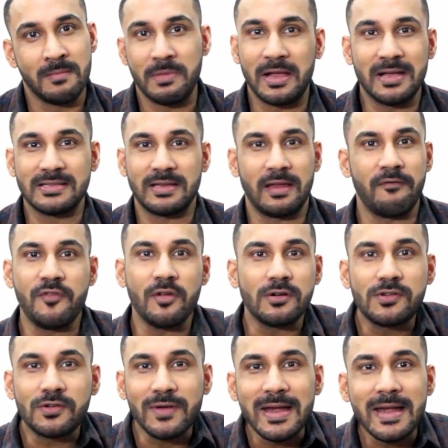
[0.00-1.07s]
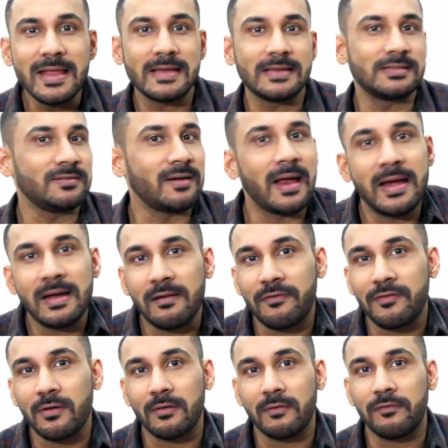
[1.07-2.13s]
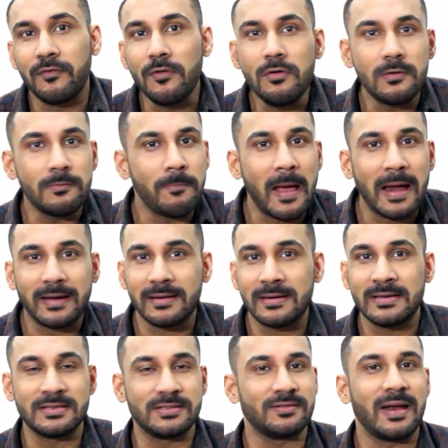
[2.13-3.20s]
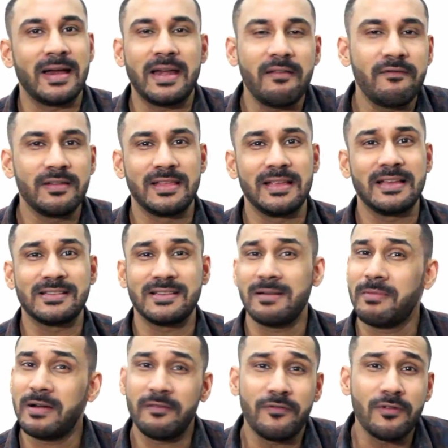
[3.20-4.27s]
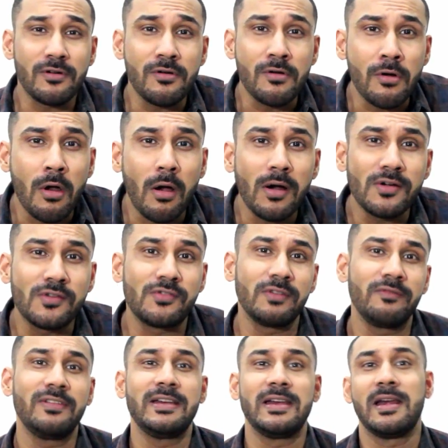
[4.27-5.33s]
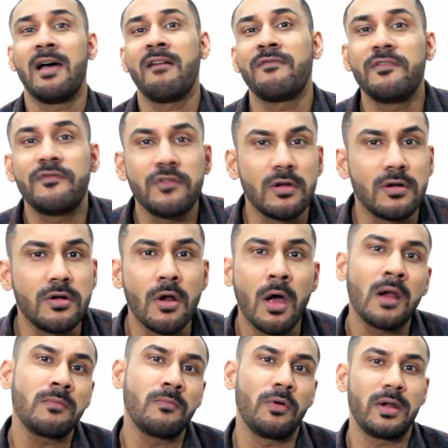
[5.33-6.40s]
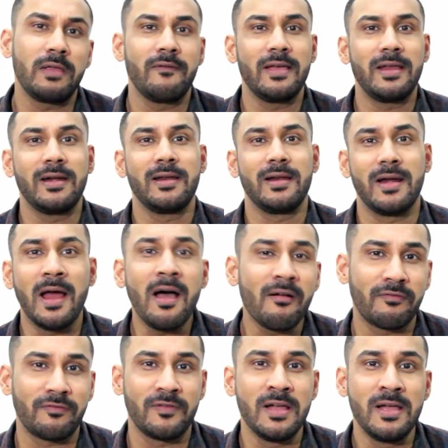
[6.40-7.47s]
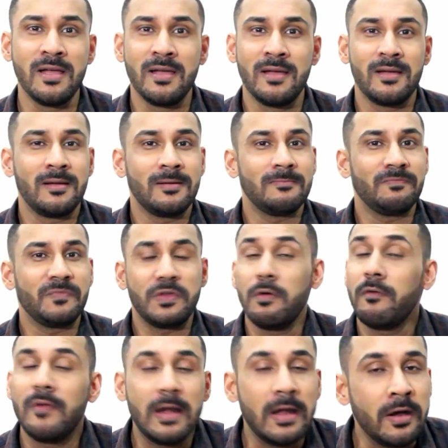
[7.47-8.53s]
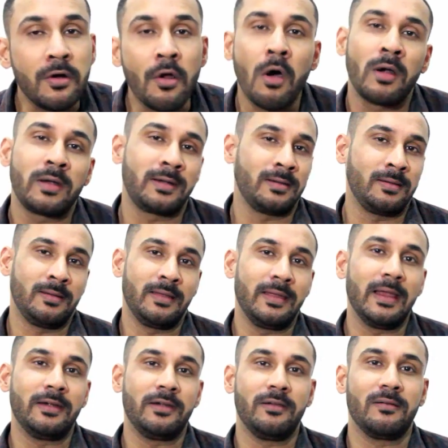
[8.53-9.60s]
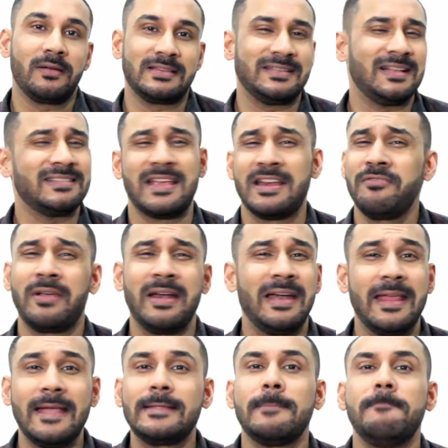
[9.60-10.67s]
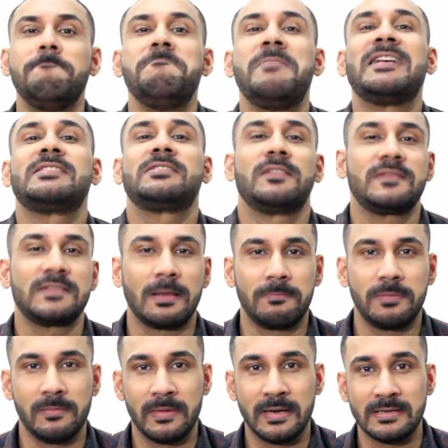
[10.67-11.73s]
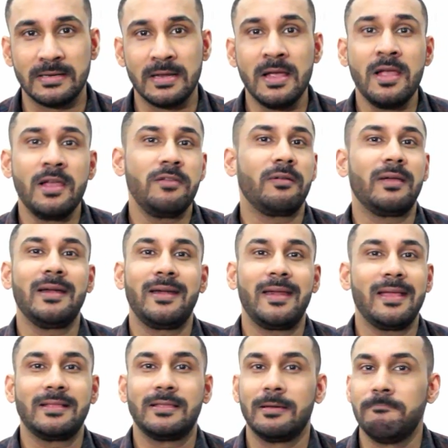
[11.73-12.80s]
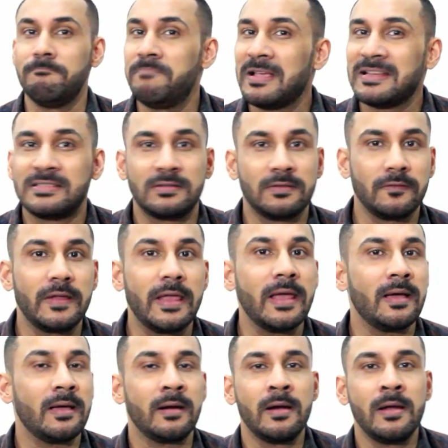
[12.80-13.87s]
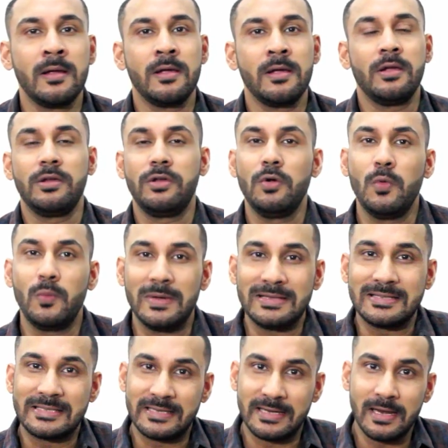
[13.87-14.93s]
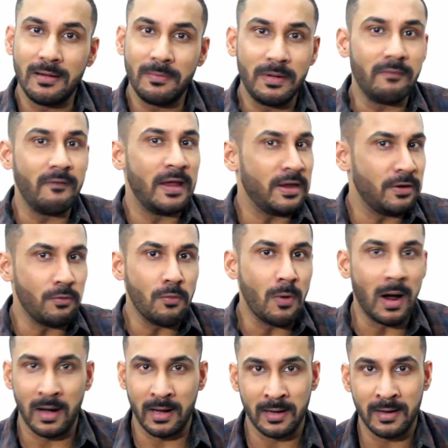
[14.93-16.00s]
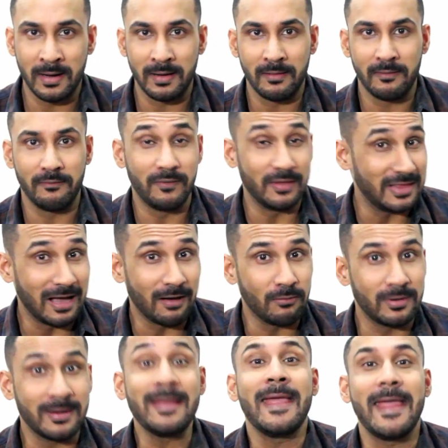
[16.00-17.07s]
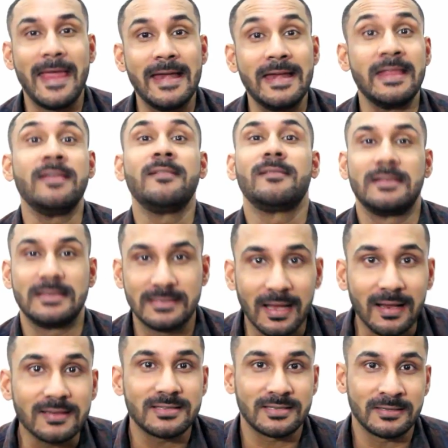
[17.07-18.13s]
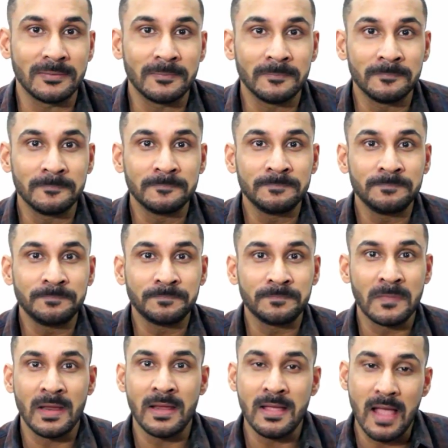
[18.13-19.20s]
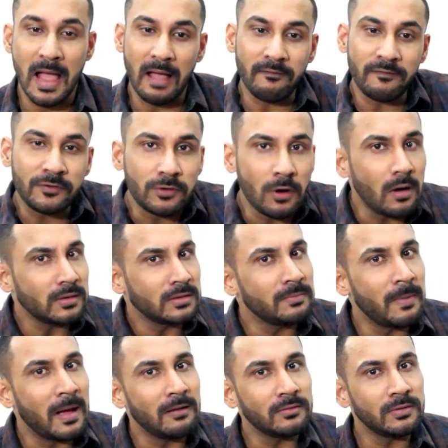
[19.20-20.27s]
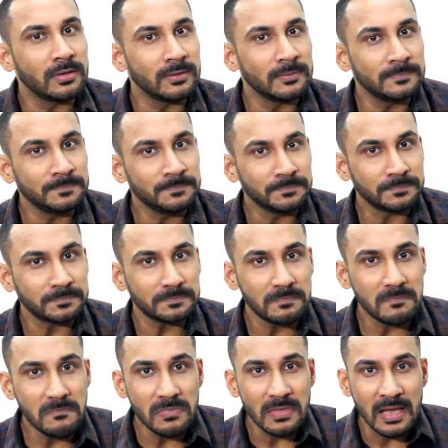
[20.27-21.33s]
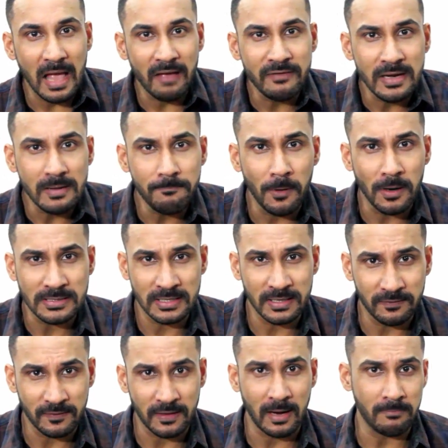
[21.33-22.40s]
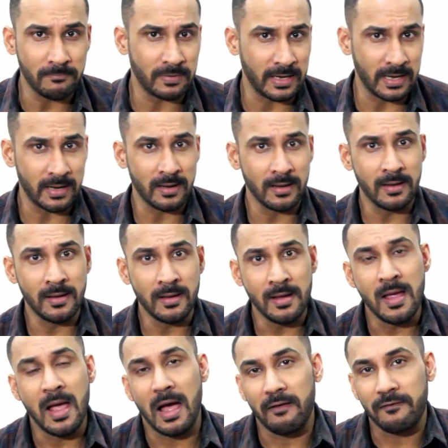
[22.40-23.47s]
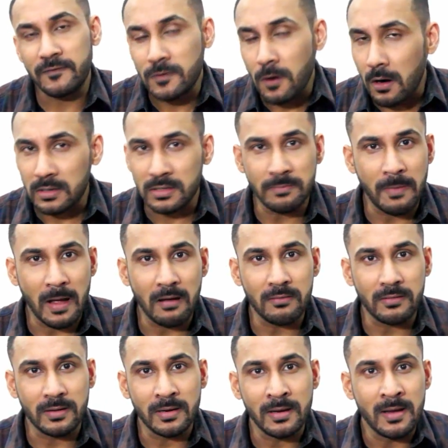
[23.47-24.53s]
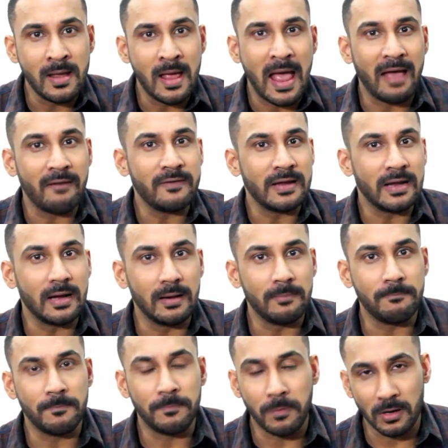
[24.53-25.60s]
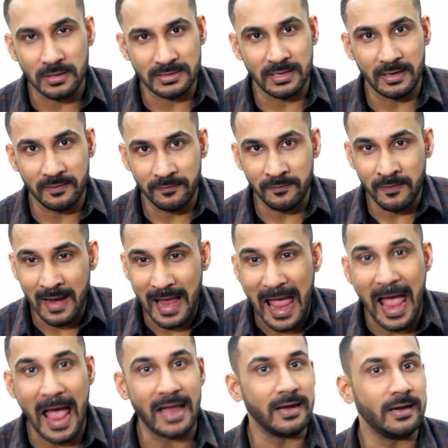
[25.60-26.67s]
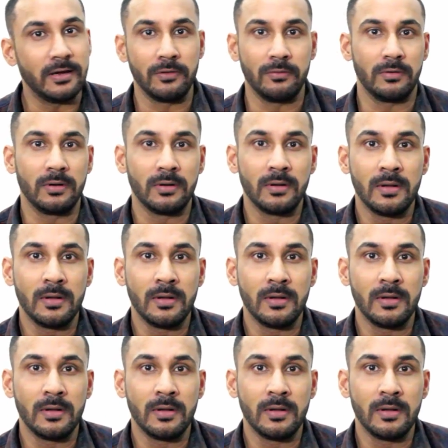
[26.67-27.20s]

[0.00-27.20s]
Because if your training is right, if your food pattern is right, everything is right, but if you're not driven enough, if you're not motivated enough, you will not get to your results. And you can take the best of supplements, you can take the best of gear, you will still be where you are without any results. I've talked about having a positive company. I've talked about having a positive attitude.